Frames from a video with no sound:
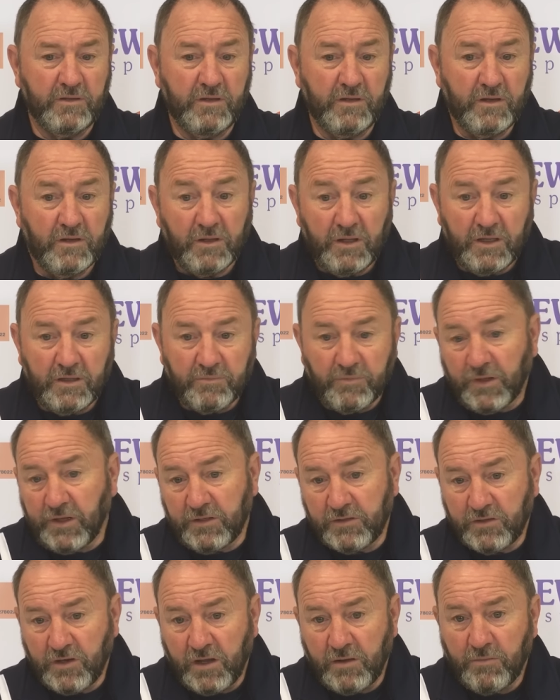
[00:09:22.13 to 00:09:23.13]
you know
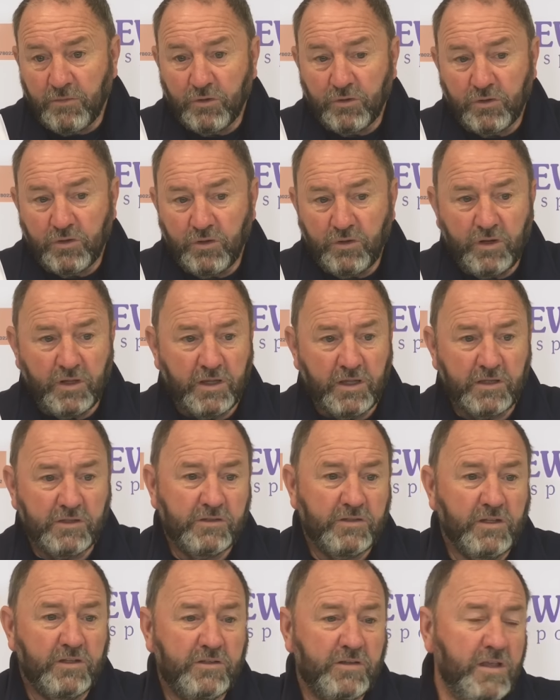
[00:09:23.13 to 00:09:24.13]
that shape looked good
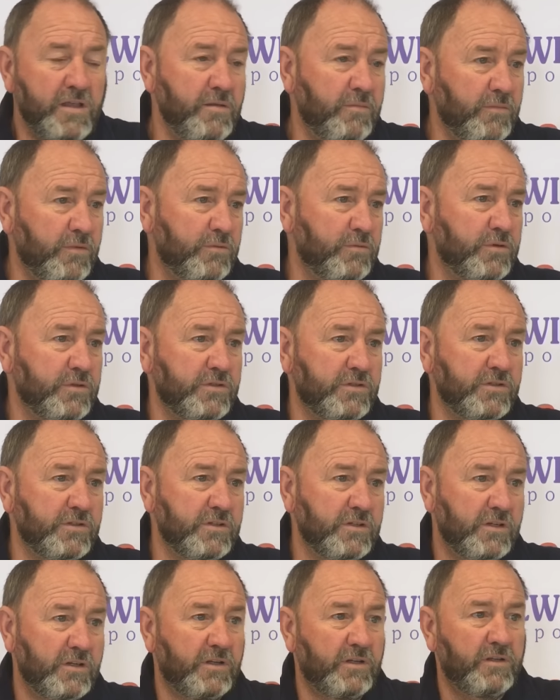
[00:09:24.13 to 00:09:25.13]
against the team that was
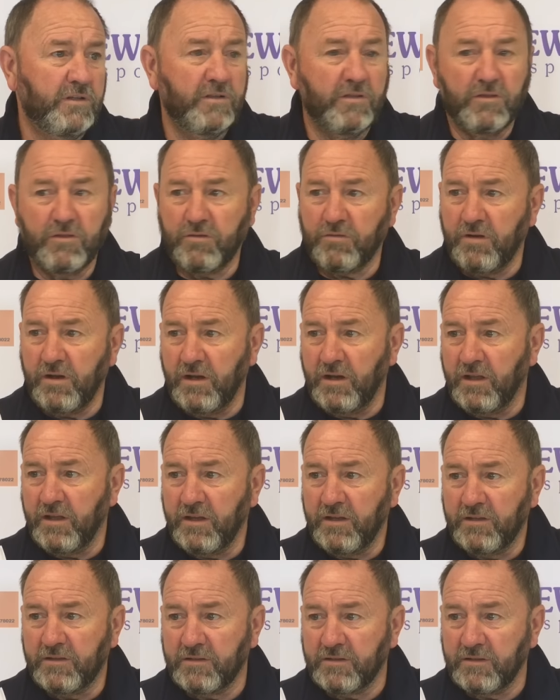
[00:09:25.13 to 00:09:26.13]
three
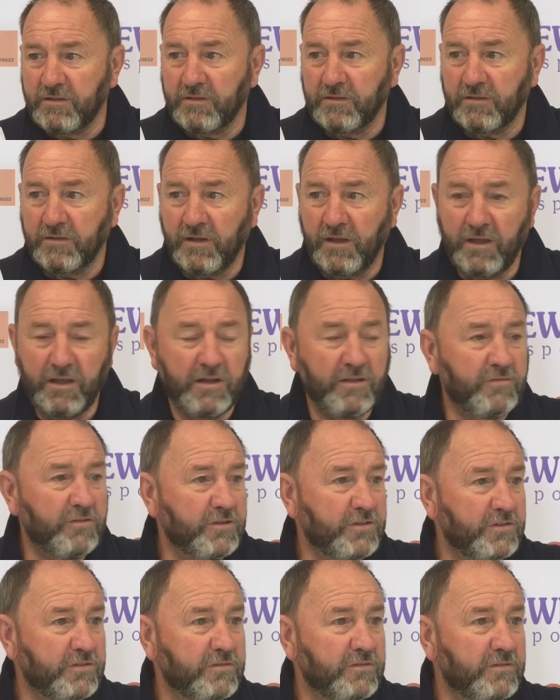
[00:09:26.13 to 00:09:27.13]
leagues ahead of
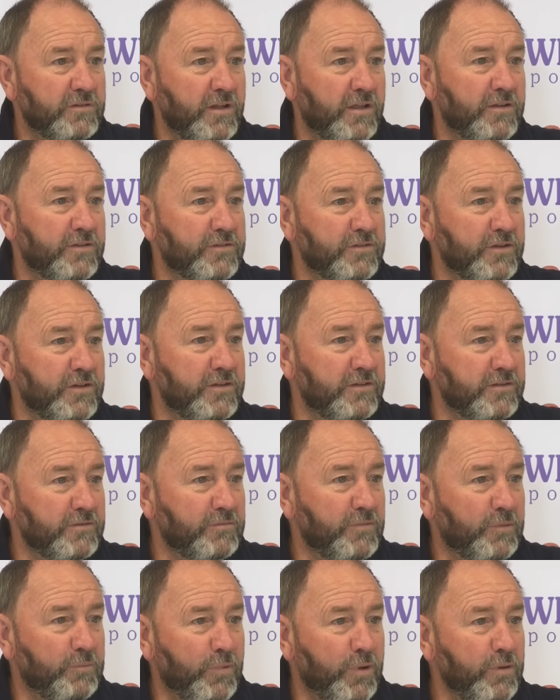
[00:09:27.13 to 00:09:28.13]
us last season
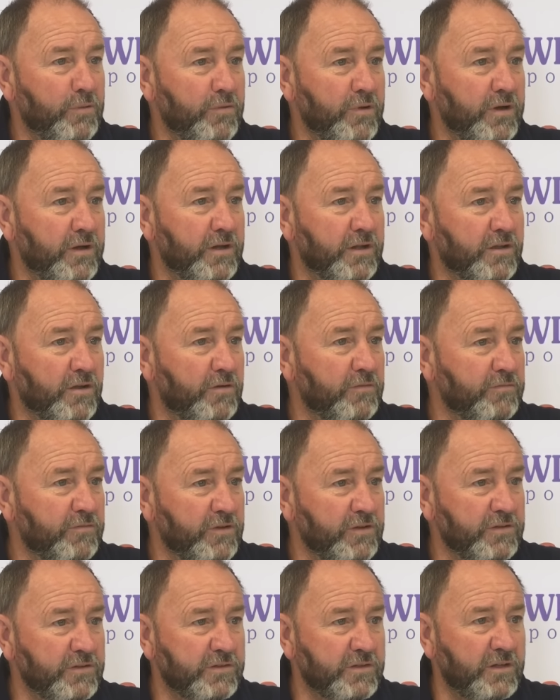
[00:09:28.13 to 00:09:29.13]
when we were in the
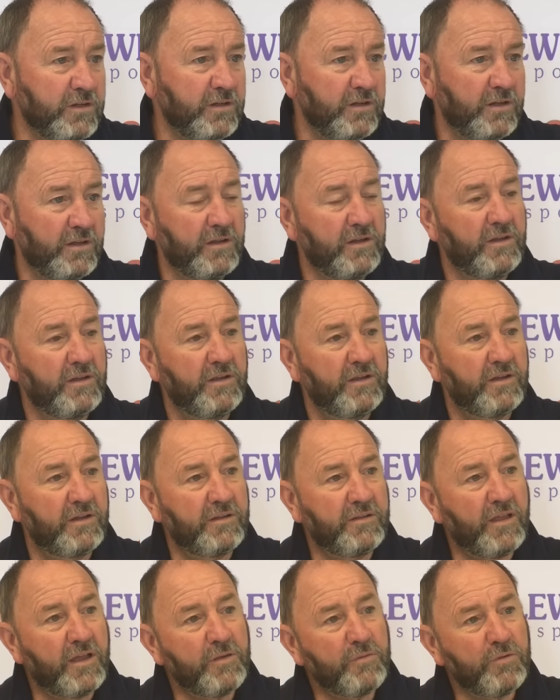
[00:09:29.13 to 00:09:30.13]
conference and,
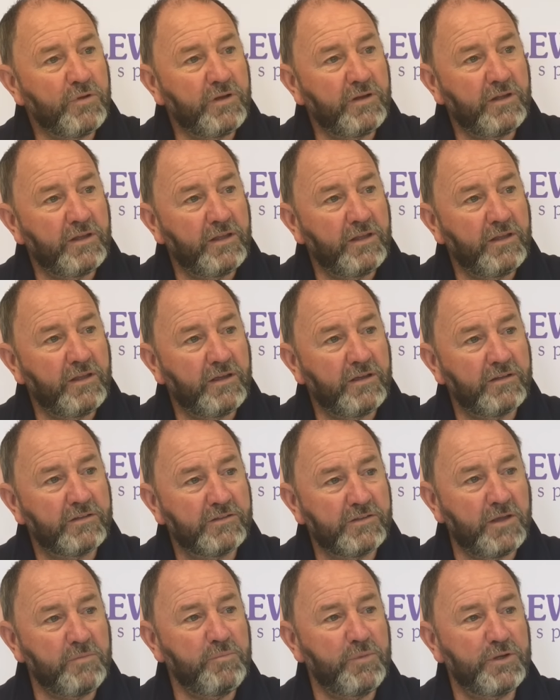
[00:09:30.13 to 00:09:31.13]
and they were in the uh,
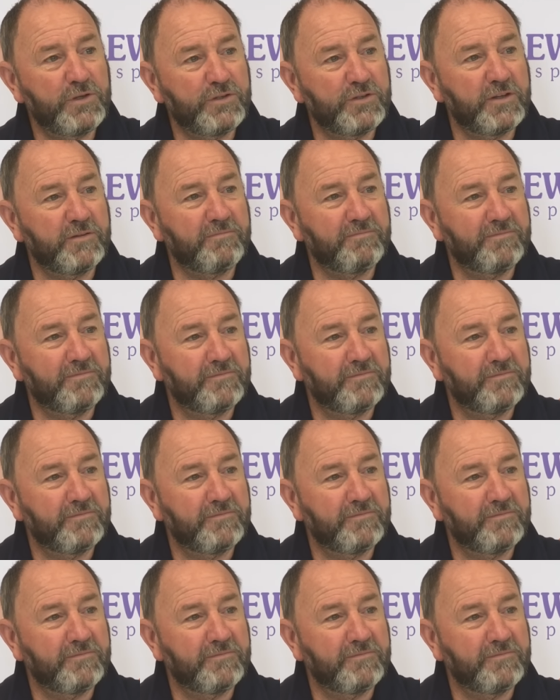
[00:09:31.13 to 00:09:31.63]
championship.